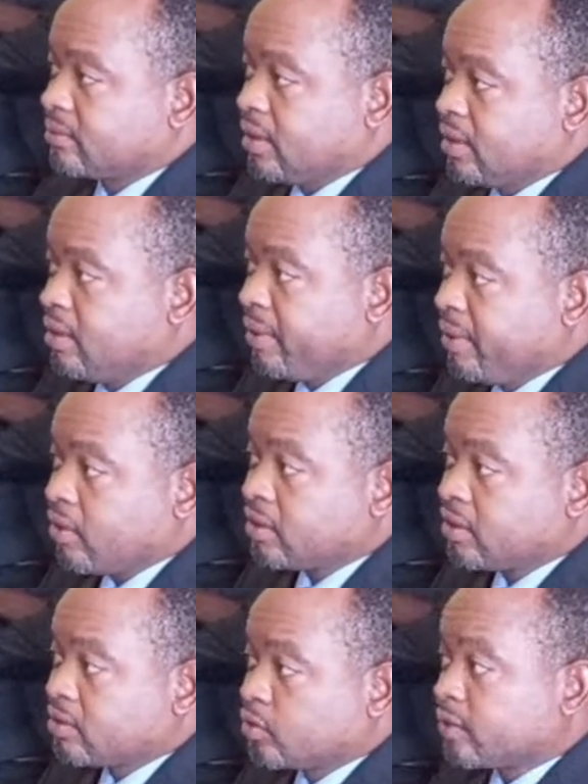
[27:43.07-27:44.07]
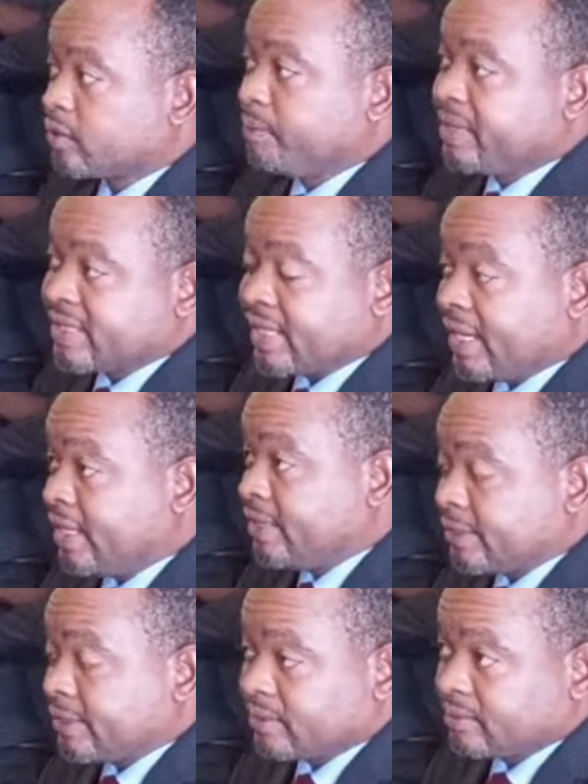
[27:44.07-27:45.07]
Because truth be said,
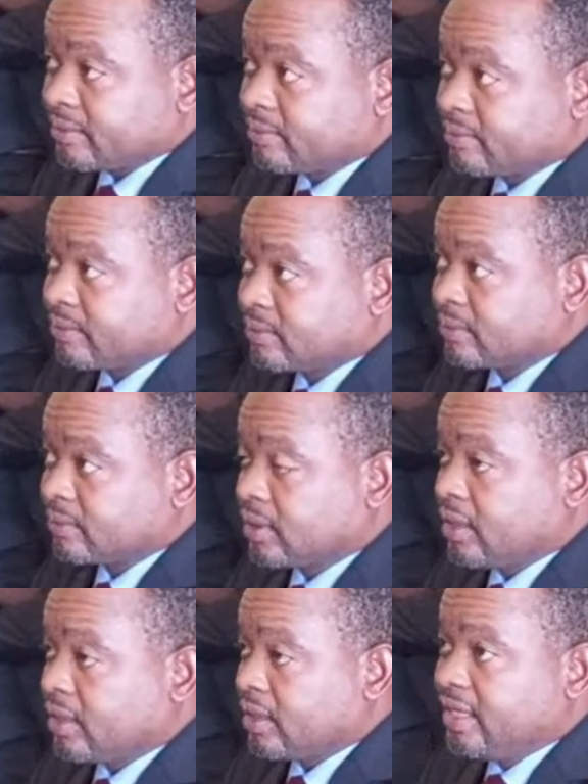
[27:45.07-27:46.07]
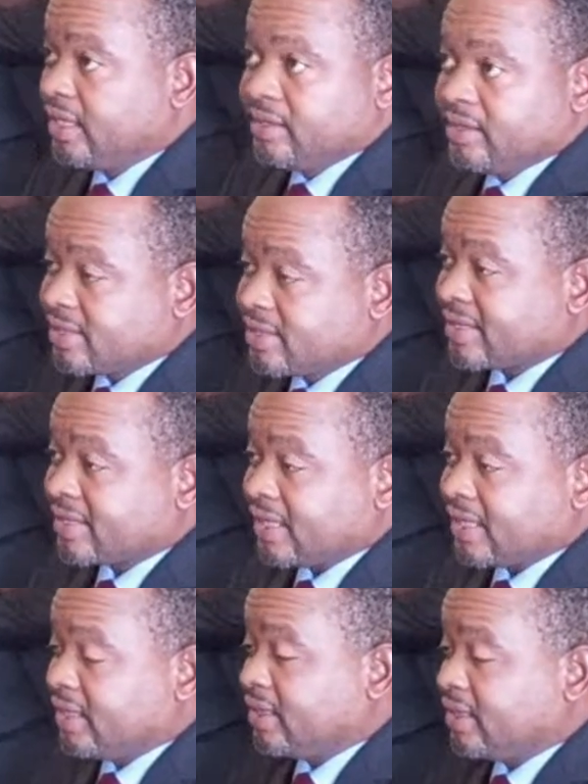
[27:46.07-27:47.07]
in these just
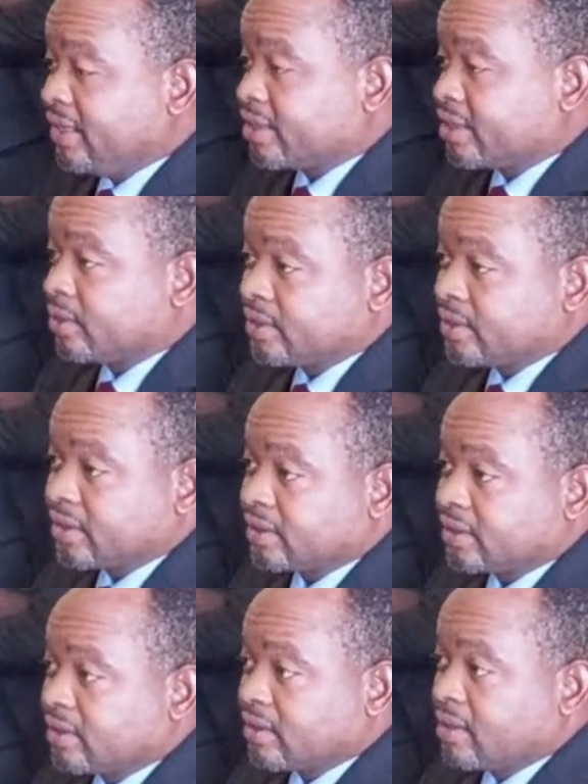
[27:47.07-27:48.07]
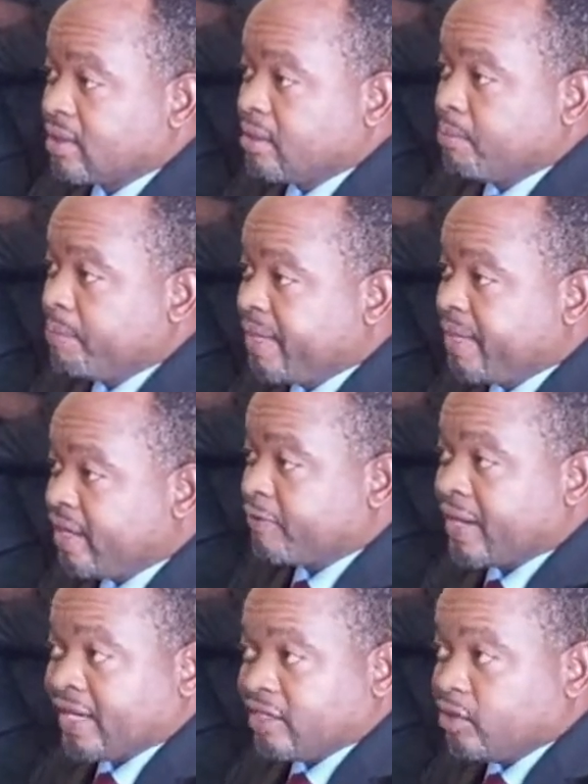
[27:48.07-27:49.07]
ended elections, PF
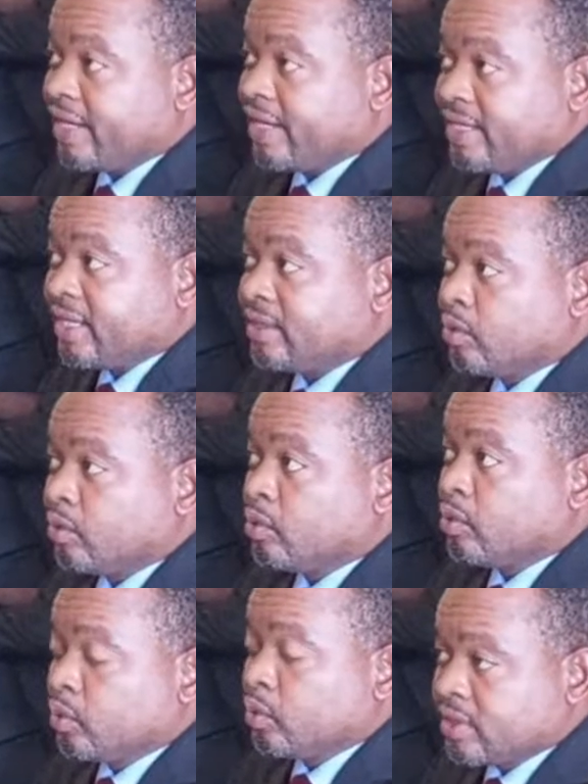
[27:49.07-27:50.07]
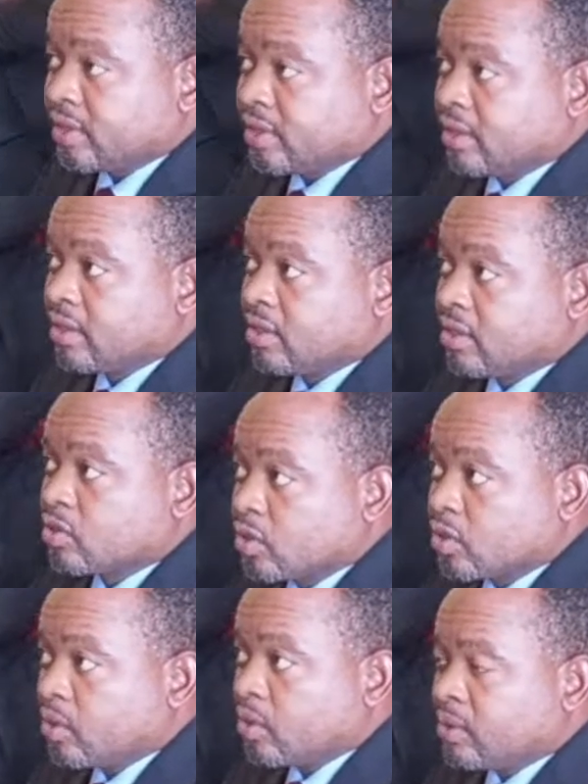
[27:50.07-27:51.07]
had no idea they would lose,
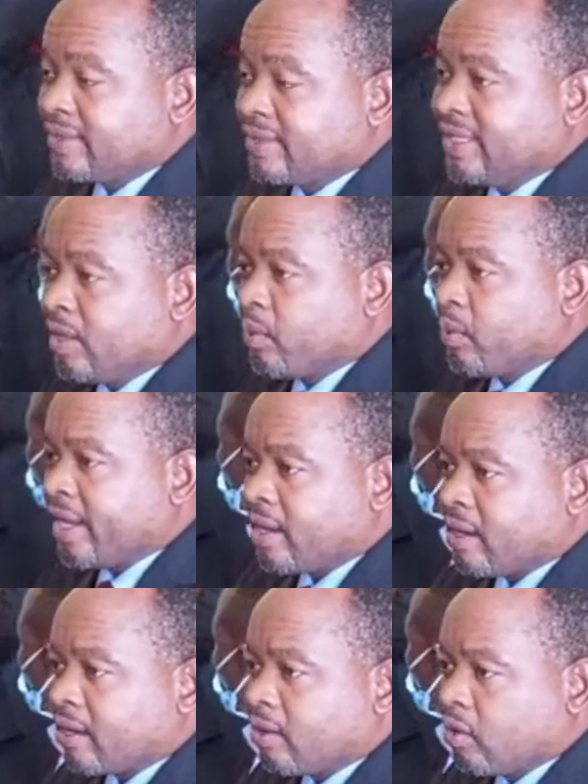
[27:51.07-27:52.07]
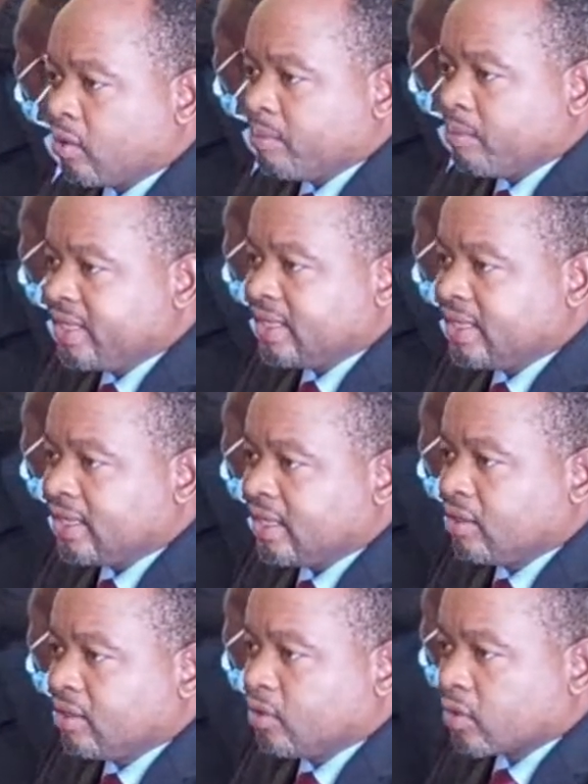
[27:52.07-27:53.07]
so they were committing
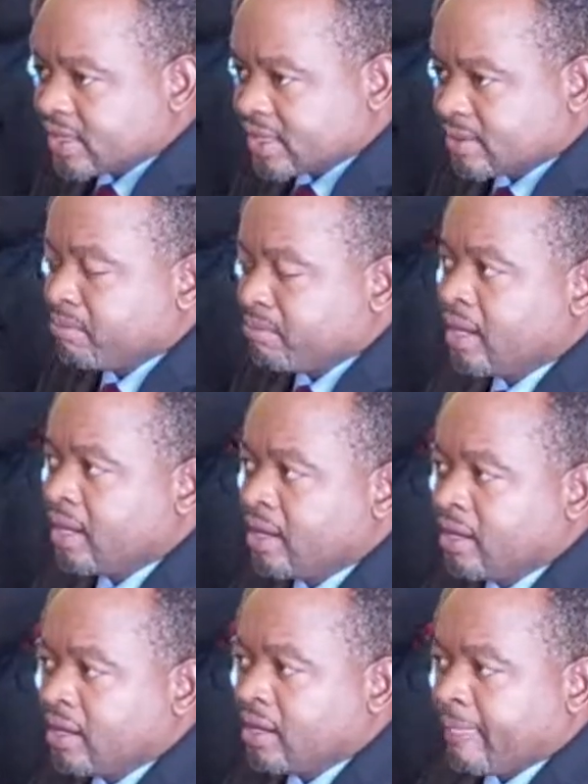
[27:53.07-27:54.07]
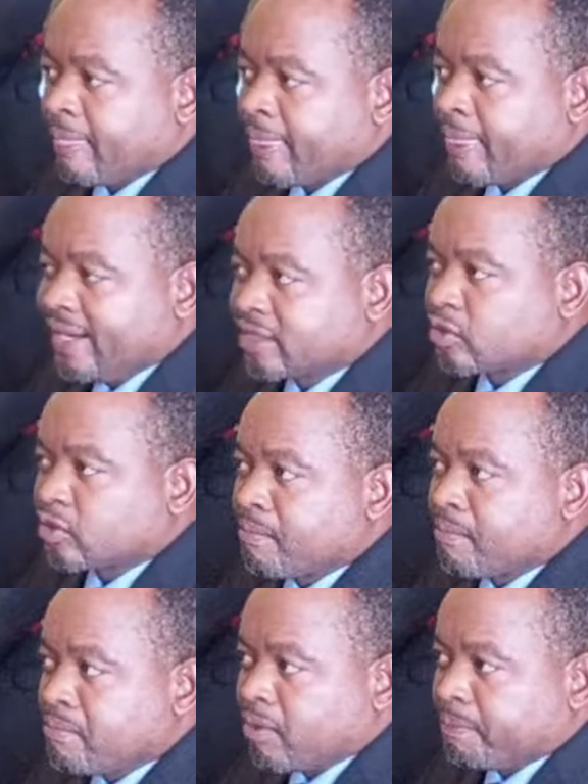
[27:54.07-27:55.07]
gross electoral
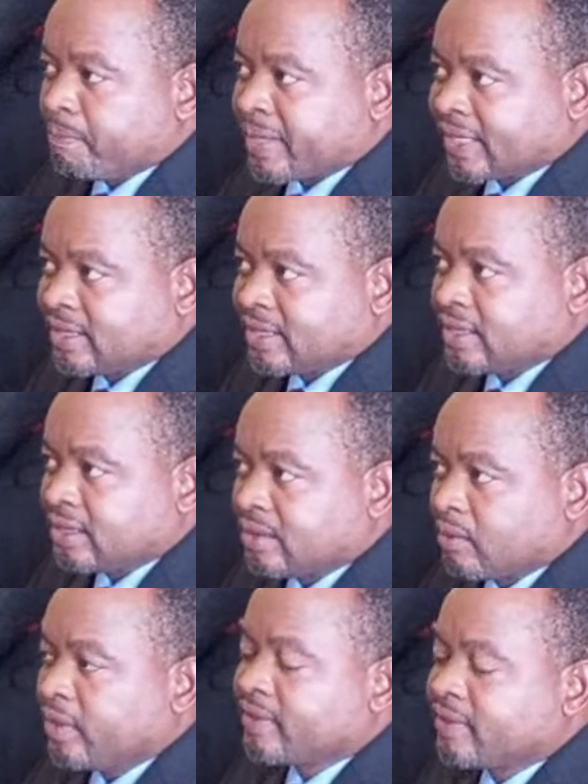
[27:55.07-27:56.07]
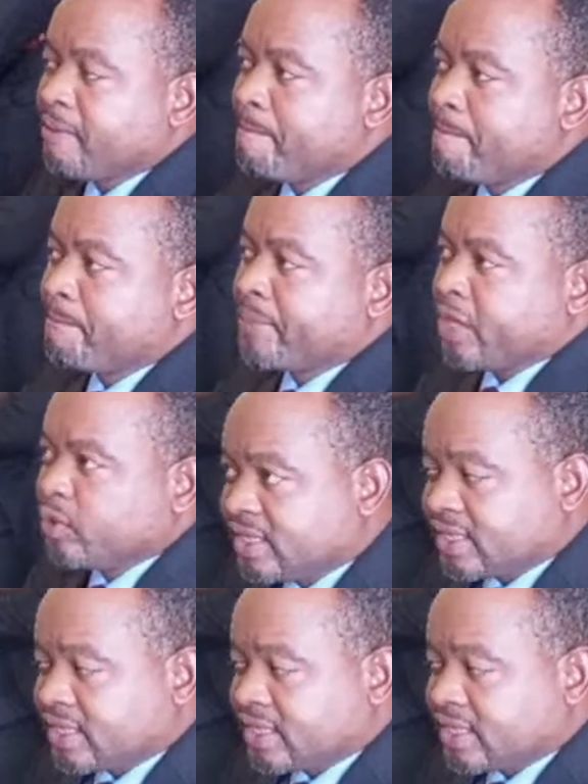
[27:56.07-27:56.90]
malpractice with impunity.